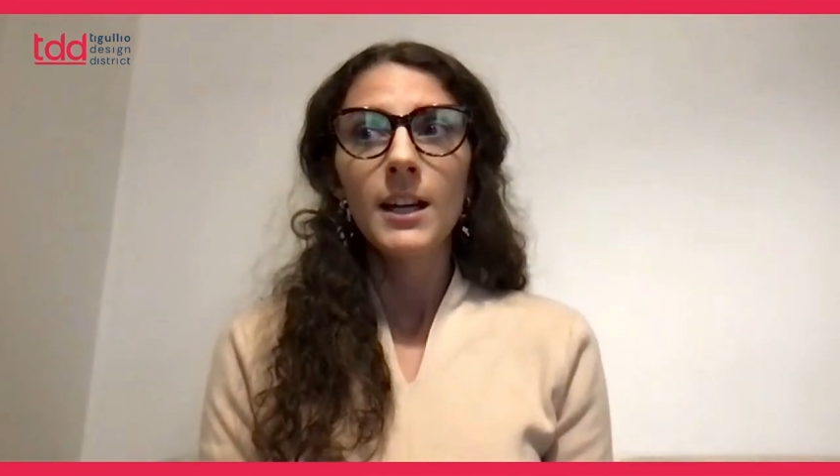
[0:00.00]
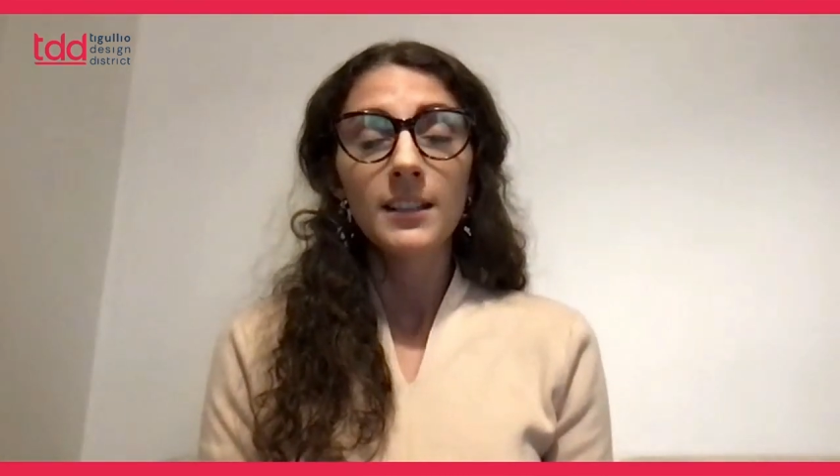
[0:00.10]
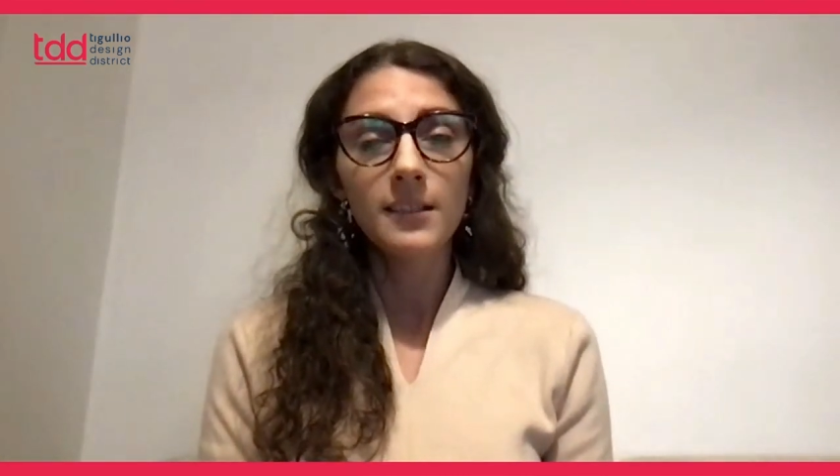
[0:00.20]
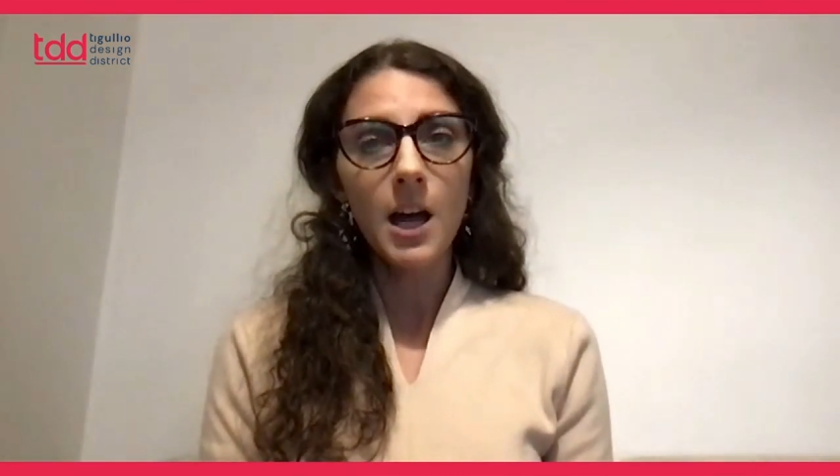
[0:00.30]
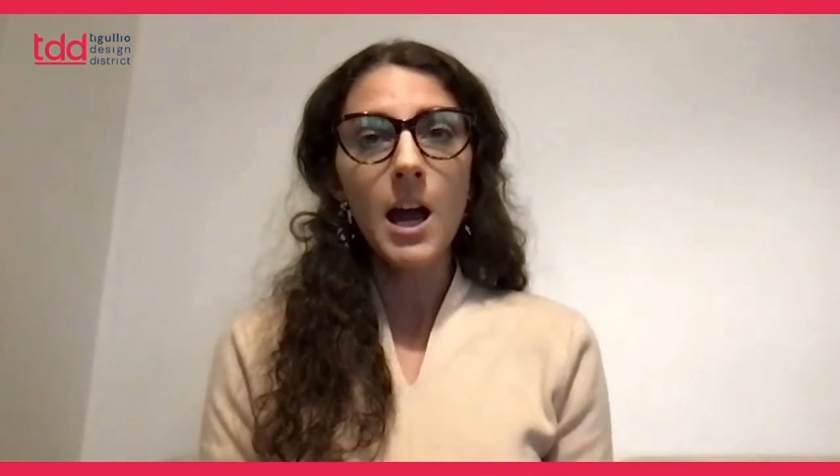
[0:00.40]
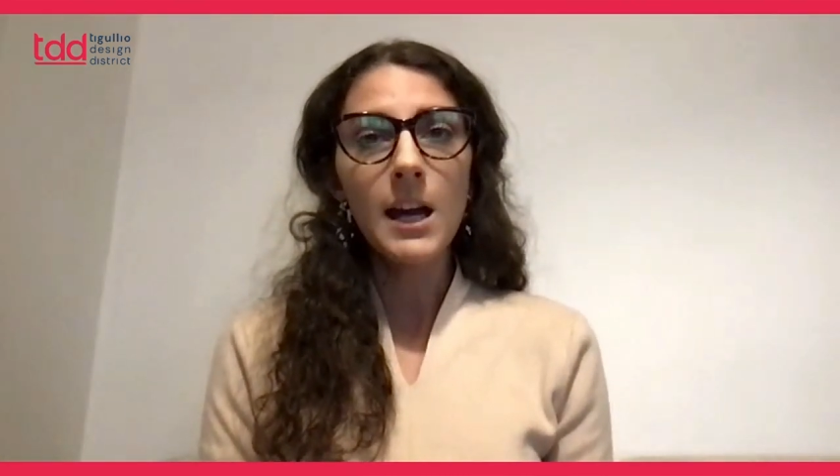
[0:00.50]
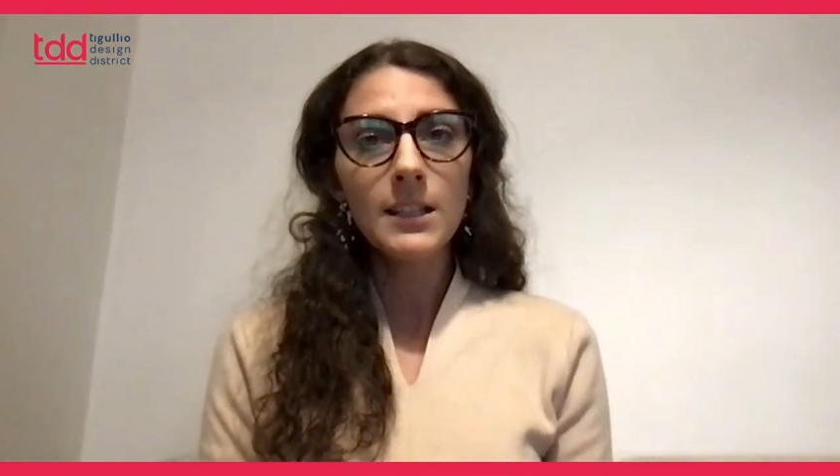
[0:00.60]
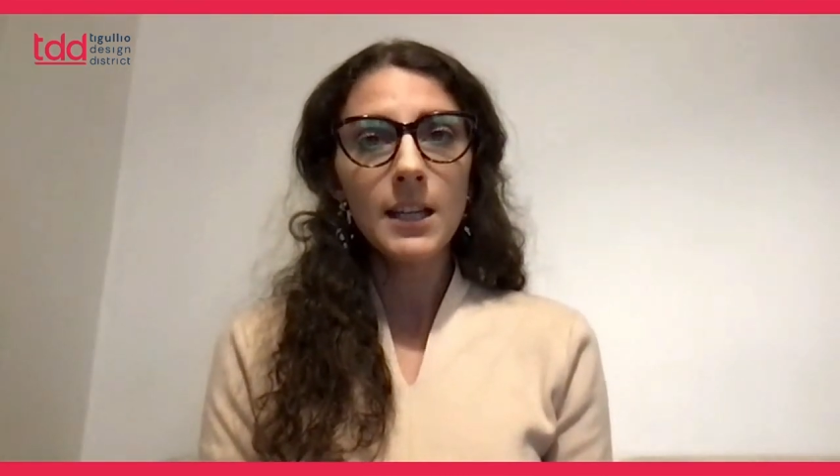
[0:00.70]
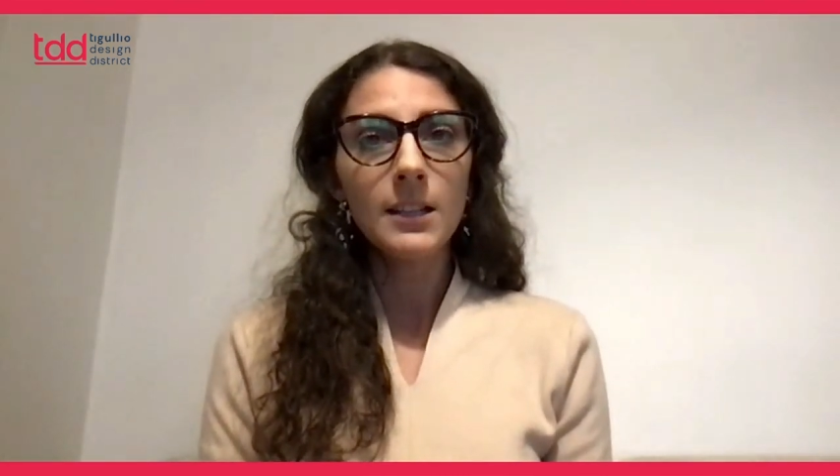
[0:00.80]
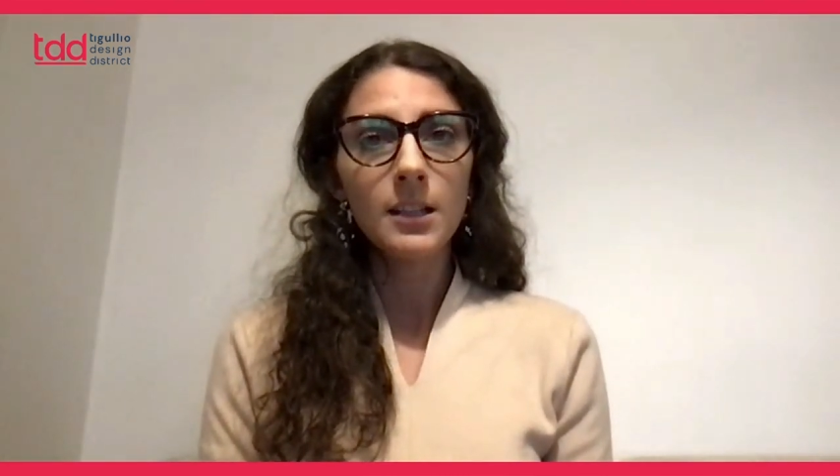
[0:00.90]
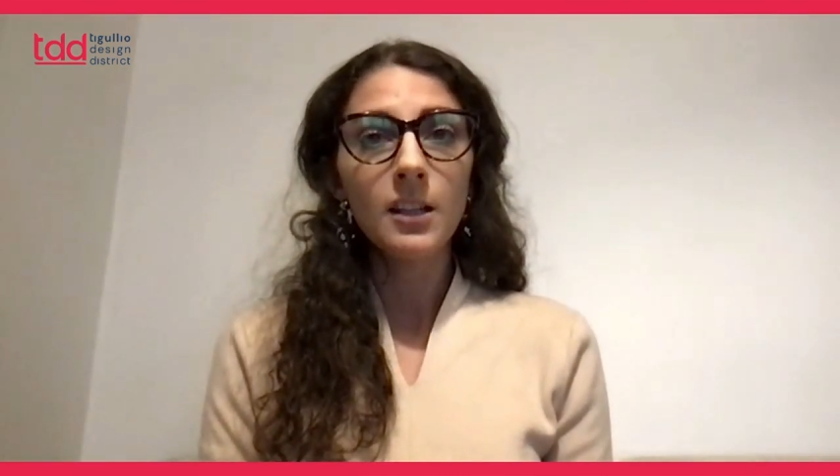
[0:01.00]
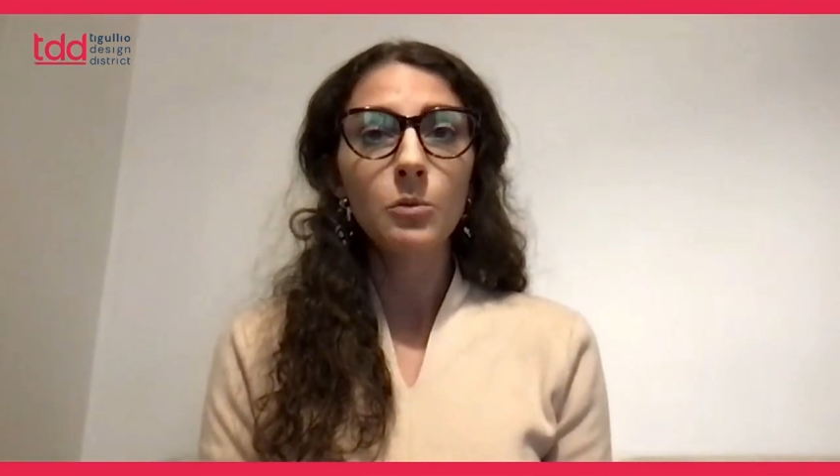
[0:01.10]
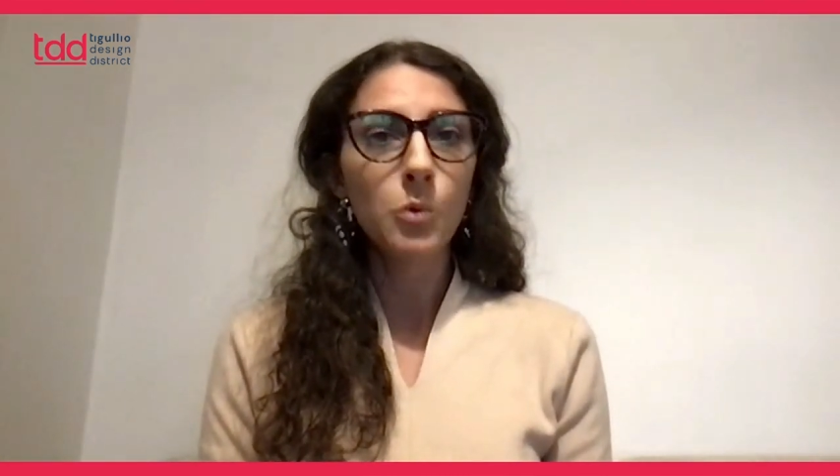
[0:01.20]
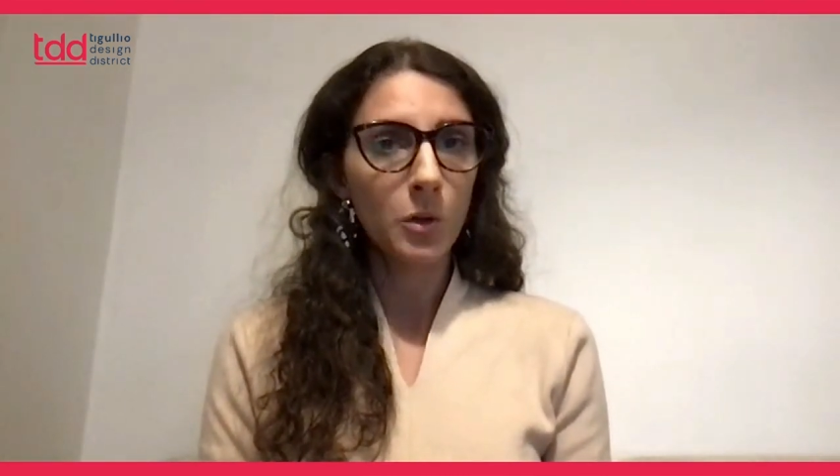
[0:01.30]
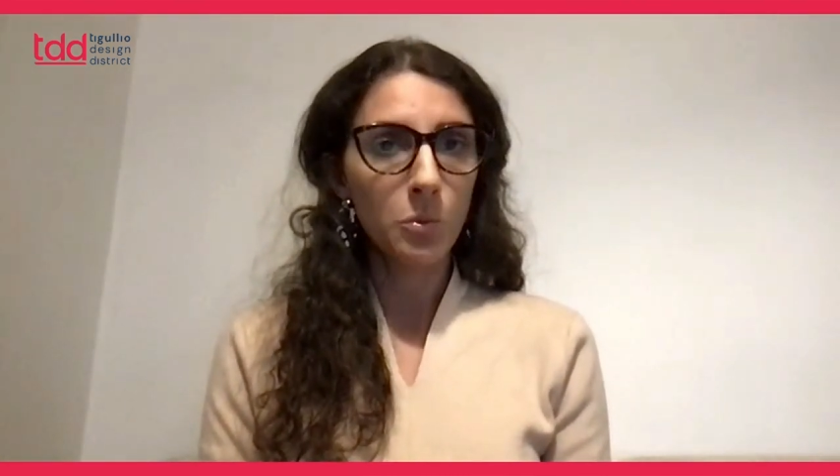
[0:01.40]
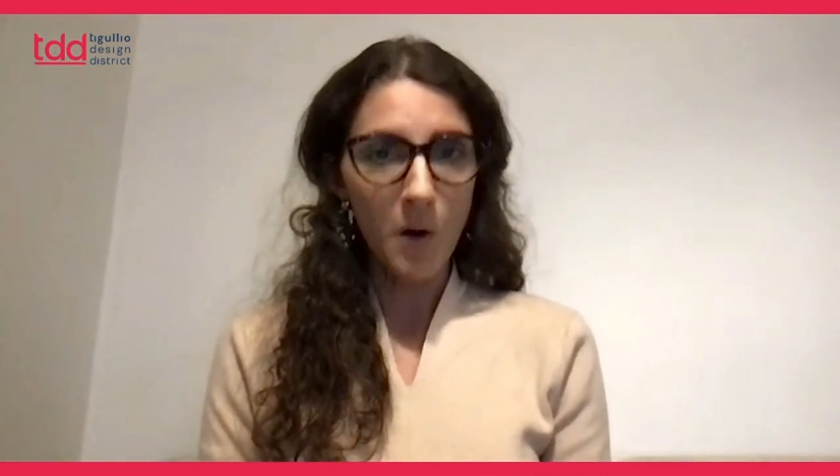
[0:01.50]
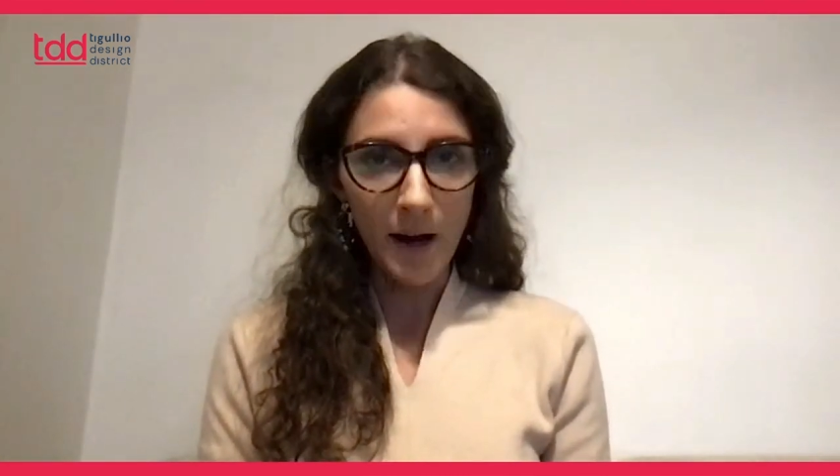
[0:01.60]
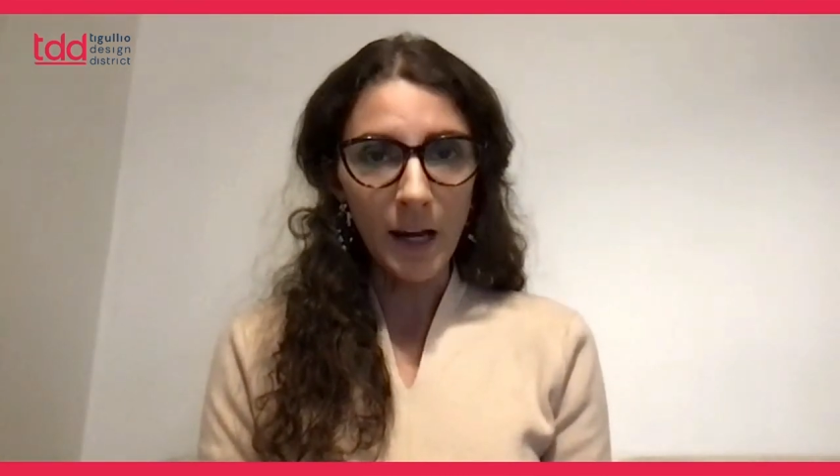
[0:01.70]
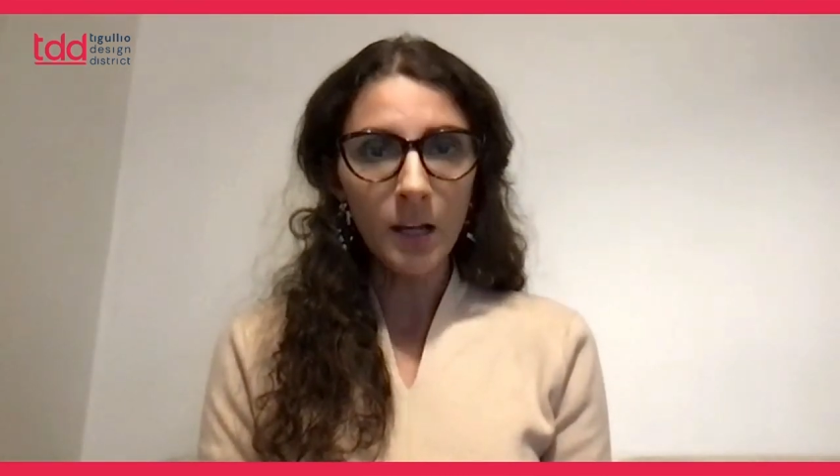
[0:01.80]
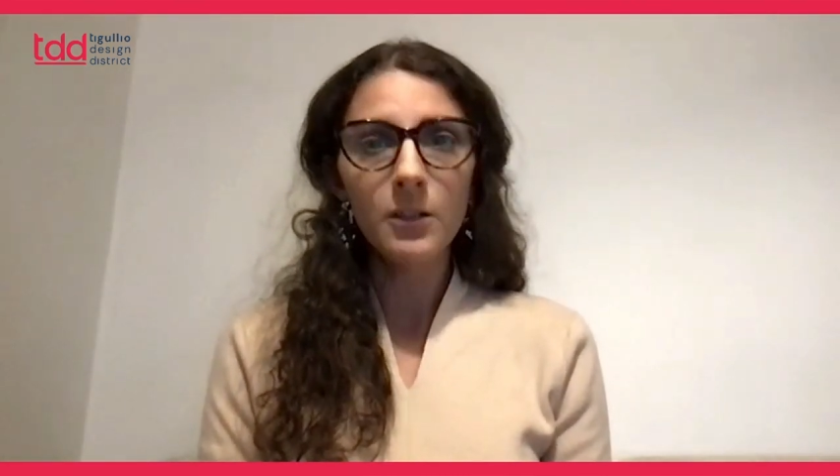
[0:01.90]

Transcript: design that is worthwhile,